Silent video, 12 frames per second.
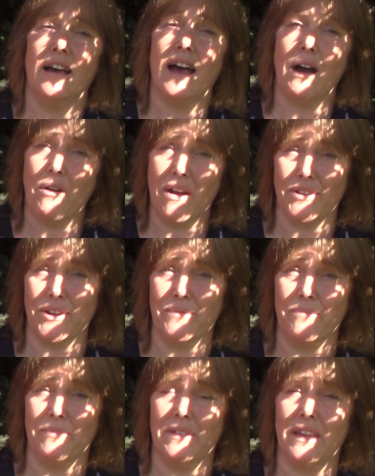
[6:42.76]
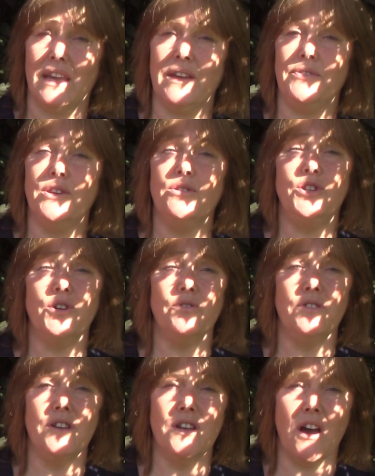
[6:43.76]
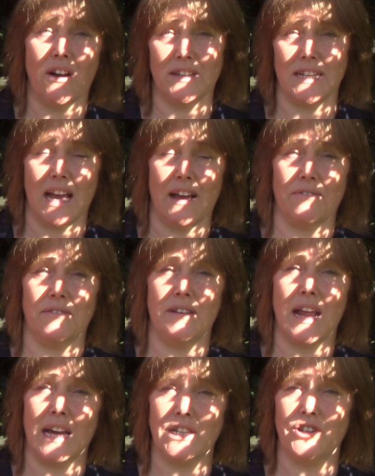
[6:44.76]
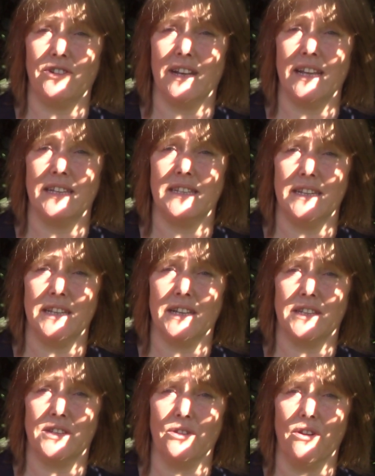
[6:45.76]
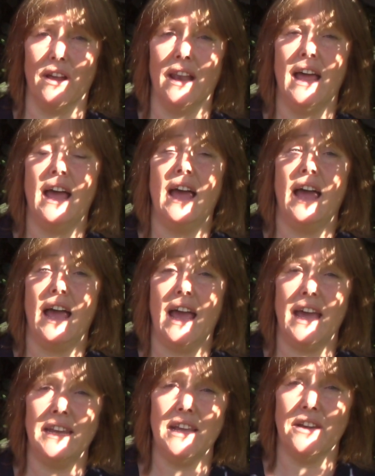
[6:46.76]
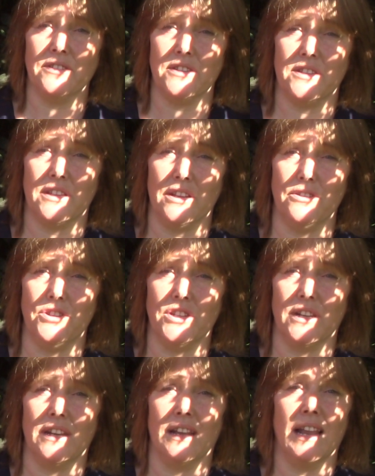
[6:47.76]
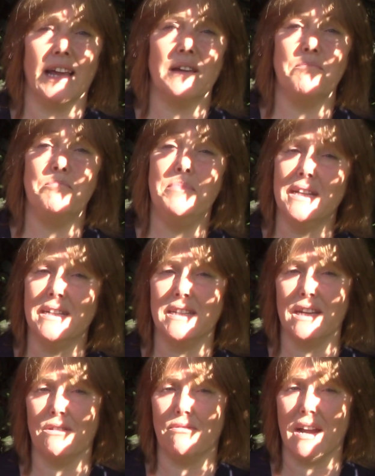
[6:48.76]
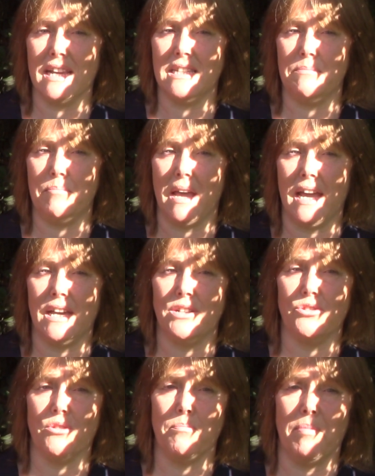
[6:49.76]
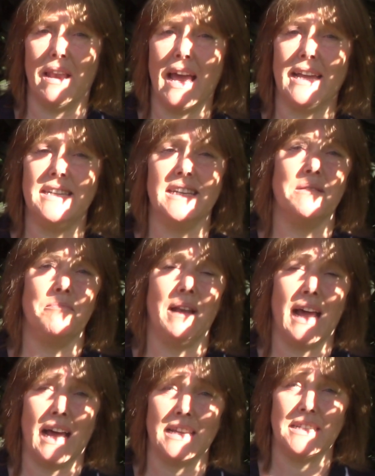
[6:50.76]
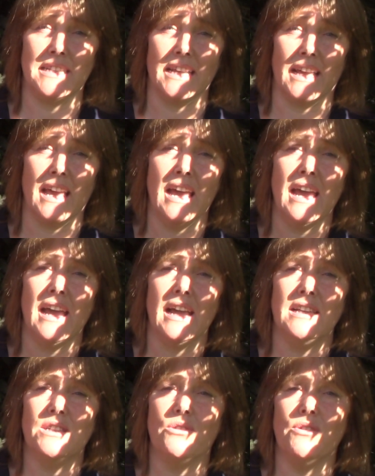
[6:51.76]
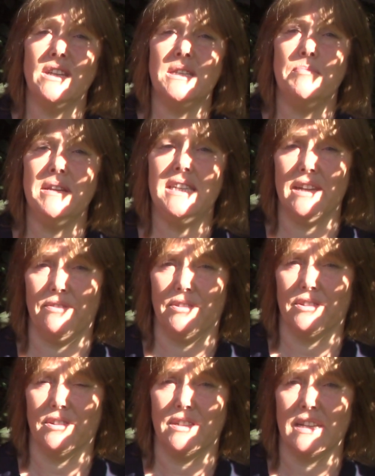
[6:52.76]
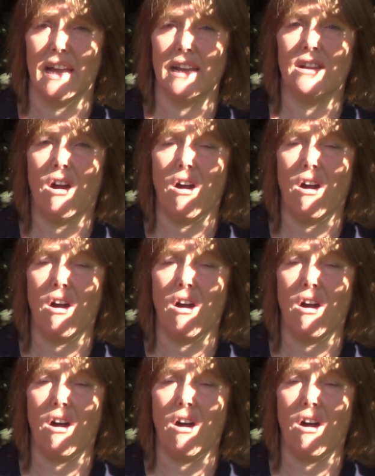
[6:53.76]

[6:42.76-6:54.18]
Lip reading: However, if you do not have naturally acidic soil, any other solution, like building a raised bed or planting in plastic, is going to be difficult and